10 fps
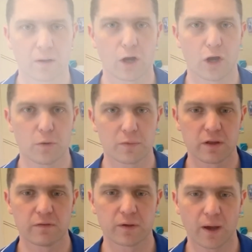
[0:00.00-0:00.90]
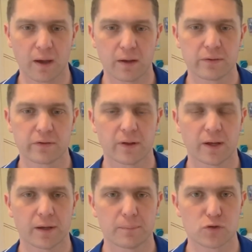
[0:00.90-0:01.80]
I hope that you've gained
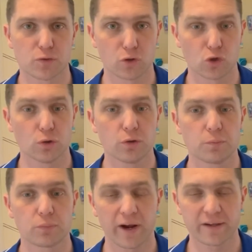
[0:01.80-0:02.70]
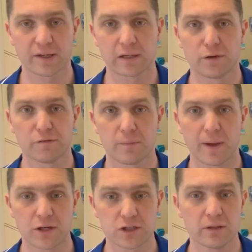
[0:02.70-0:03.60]
some good practical
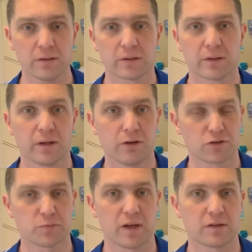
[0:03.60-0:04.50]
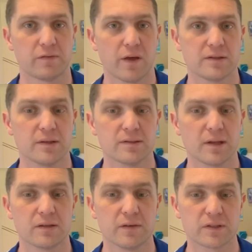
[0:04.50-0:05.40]
information in respect of these
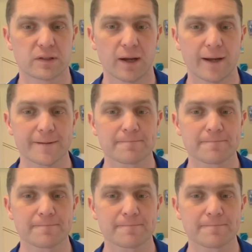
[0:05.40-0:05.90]
incentives today.